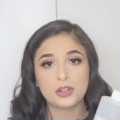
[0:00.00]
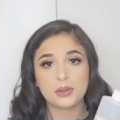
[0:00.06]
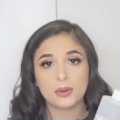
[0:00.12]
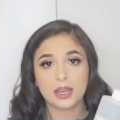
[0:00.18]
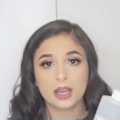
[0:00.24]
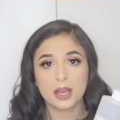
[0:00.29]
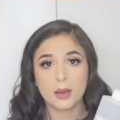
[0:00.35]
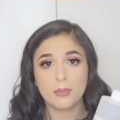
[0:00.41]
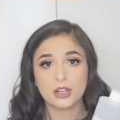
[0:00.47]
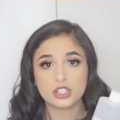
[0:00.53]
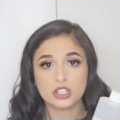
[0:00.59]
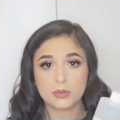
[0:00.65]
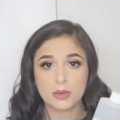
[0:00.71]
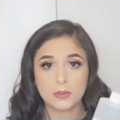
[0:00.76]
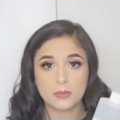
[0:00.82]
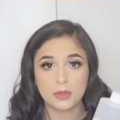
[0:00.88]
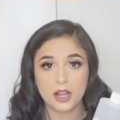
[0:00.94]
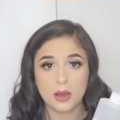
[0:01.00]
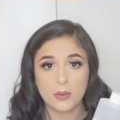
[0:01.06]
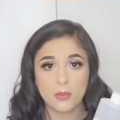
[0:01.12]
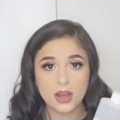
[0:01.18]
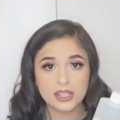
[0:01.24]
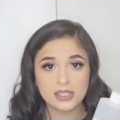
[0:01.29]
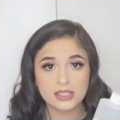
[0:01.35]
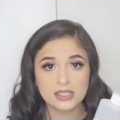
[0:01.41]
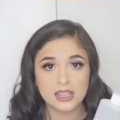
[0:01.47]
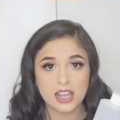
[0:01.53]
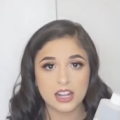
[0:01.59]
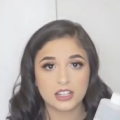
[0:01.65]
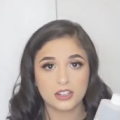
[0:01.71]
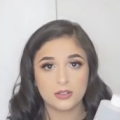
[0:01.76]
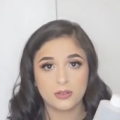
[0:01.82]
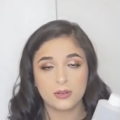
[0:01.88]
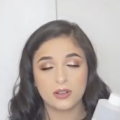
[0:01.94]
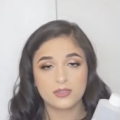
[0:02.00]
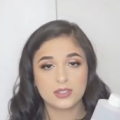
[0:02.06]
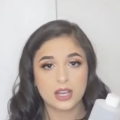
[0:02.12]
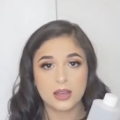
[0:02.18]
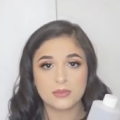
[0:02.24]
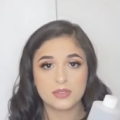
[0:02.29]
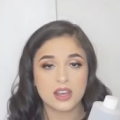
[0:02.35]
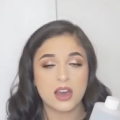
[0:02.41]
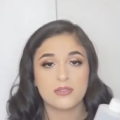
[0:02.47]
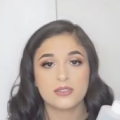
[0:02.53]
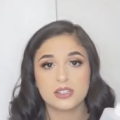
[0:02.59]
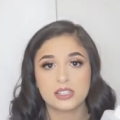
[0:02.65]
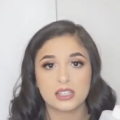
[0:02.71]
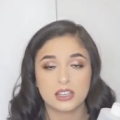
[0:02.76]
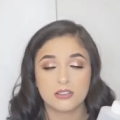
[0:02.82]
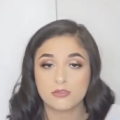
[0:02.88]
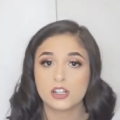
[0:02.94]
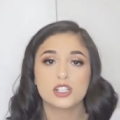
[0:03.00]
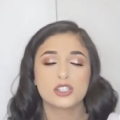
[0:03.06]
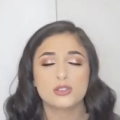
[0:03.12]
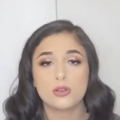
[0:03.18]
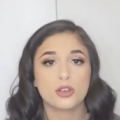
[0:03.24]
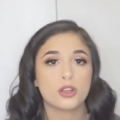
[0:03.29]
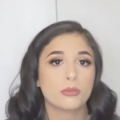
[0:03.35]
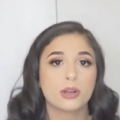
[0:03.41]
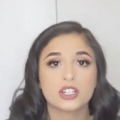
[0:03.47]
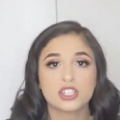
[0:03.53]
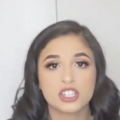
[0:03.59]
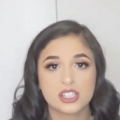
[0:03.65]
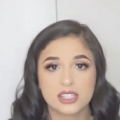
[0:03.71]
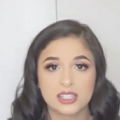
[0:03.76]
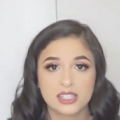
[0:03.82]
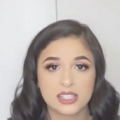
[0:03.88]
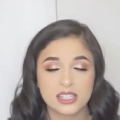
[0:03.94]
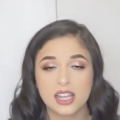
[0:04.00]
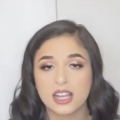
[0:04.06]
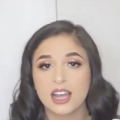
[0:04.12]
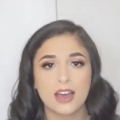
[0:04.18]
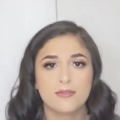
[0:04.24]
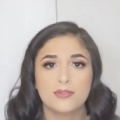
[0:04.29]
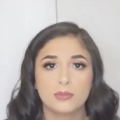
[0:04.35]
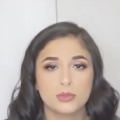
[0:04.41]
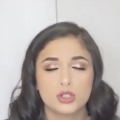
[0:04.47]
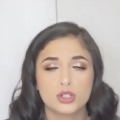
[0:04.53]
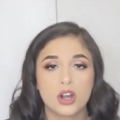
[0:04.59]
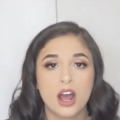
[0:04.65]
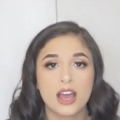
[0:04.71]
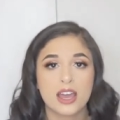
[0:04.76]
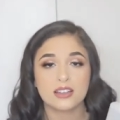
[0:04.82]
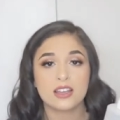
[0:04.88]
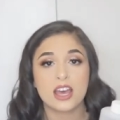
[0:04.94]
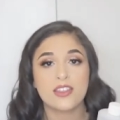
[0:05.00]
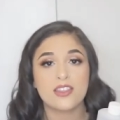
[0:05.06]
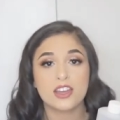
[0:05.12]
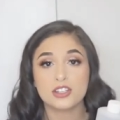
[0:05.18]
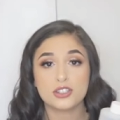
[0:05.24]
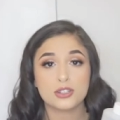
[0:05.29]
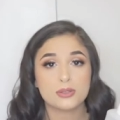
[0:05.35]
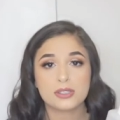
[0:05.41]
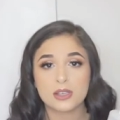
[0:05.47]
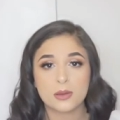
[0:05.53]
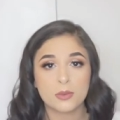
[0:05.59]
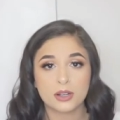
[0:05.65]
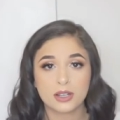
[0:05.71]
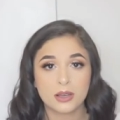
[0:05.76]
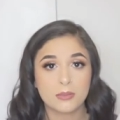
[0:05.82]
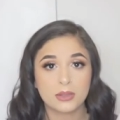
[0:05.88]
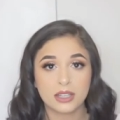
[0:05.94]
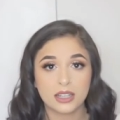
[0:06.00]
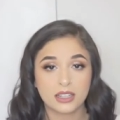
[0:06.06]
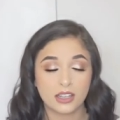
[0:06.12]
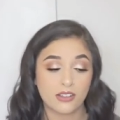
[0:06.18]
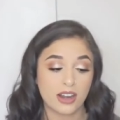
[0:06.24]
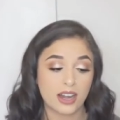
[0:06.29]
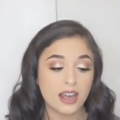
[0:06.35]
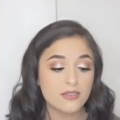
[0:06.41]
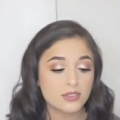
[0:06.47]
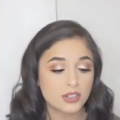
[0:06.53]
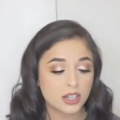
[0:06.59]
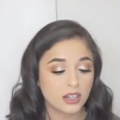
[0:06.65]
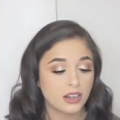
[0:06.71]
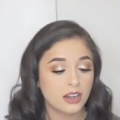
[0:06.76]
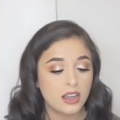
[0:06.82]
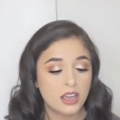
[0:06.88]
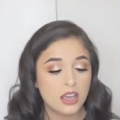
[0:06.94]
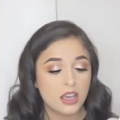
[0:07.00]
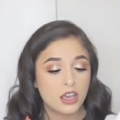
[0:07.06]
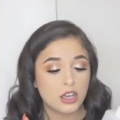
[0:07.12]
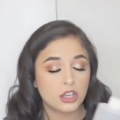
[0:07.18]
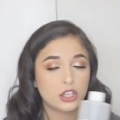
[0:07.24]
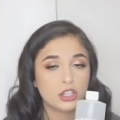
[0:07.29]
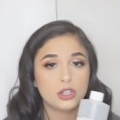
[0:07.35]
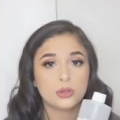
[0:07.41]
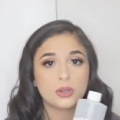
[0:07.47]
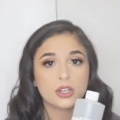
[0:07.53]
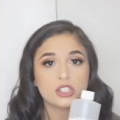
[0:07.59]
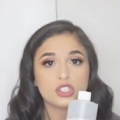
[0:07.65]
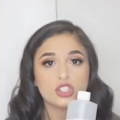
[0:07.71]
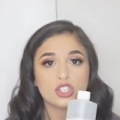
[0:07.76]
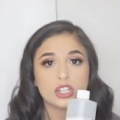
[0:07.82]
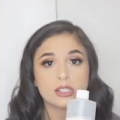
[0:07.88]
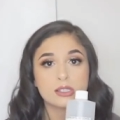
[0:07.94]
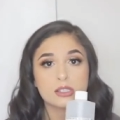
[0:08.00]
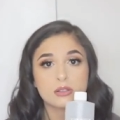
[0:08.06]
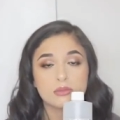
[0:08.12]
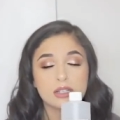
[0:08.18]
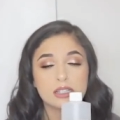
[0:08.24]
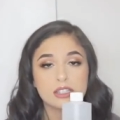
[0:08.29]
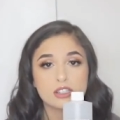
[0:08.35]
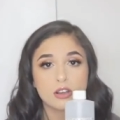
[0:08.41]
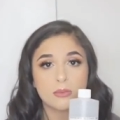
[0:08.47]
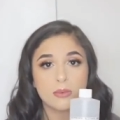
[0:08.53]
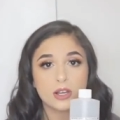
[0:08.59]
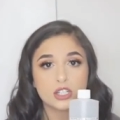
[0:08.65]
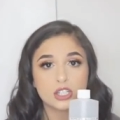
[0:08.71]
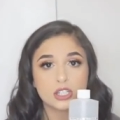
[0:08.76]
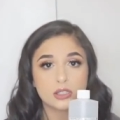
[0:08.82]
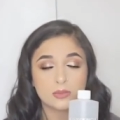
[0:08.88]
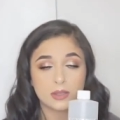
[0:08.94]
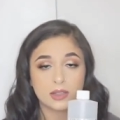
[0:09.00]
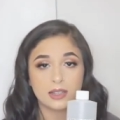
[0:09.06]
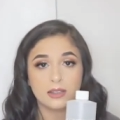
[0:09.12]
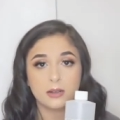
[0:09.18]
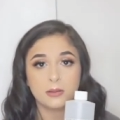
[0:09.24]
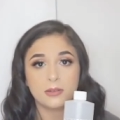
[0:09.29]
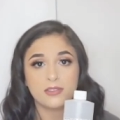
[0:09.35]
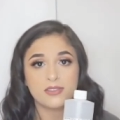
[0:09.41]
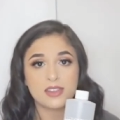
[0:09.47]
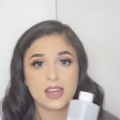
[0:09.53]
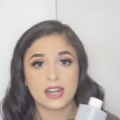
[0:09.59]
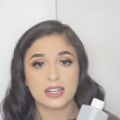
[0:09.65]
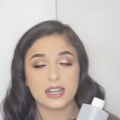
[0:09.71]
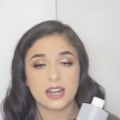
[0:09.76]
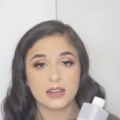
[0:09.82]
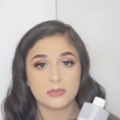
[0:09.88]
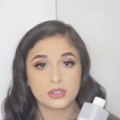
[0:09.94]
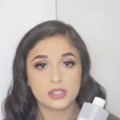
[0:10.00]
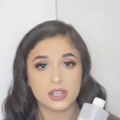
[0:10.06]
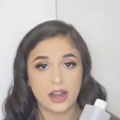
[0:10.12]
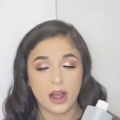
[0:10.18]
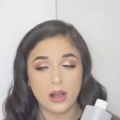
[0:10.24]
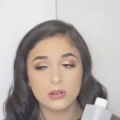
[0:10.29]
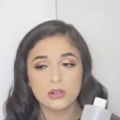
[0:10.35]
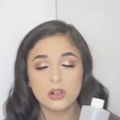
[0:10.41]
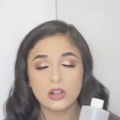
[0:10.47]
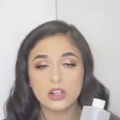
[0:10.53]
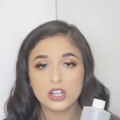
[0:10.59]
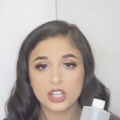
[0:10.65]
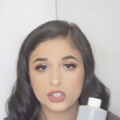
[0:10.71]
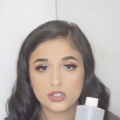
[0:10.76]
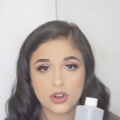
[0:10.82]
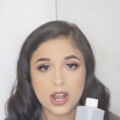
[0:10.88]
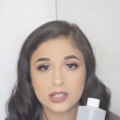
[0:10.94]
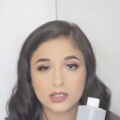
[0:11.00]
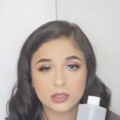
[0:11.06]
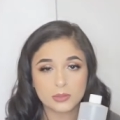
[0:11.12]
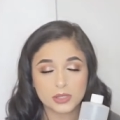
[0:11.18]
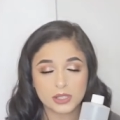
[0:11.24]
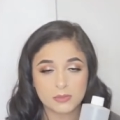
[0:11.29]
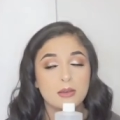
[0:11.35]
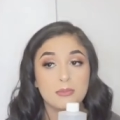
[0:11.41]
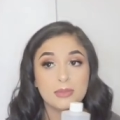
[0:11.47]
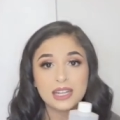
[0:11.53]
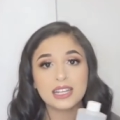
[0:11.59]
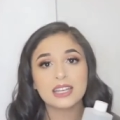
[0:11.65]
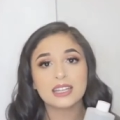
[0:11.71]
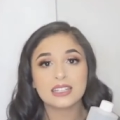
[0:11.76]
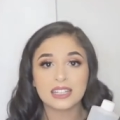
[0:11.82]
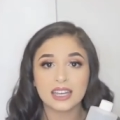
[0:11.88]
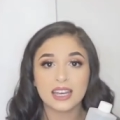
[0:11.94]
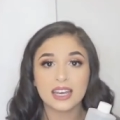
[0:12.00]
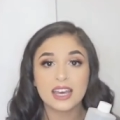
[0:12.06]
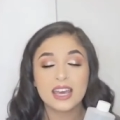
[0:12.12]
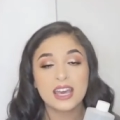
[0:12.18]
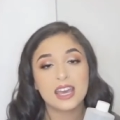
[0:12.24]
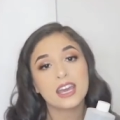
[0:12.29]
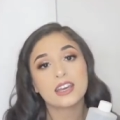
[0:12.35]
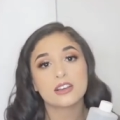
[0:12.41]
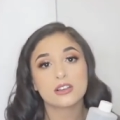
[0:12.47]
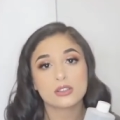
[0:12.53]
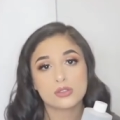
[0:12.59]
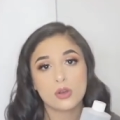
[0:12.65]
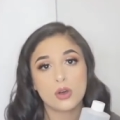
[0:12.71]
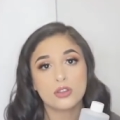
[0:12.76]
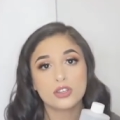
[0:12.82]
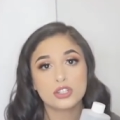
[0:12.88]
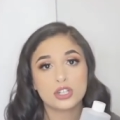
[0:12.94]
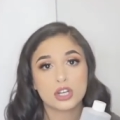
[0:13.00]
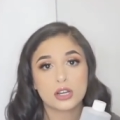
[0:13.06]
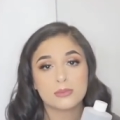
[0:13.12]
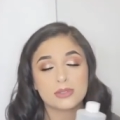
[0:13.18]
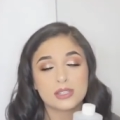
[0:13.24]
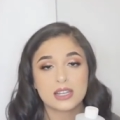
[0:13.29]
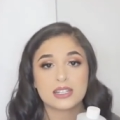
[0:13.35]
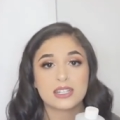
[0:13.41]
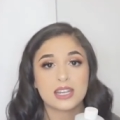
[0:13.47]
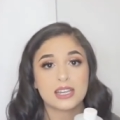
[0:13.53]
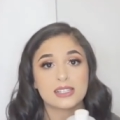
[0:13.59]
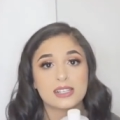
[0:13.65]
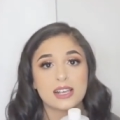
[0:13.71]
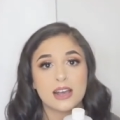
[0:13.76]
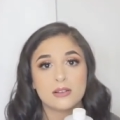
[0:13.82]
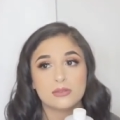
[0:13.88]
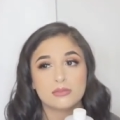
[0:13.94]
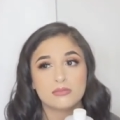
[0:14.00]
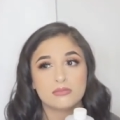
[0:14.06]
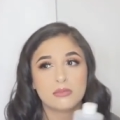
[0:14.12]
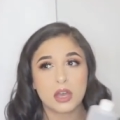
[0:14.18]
doing a bunch of people at once and you don't have time to obviously rinse all your brushes in the sink, have them dry, and then do someone completely right after, you can just rinse your brushes with a little bit of 99% alcohol. It dries almost immediately. It kills all the germs and takes out,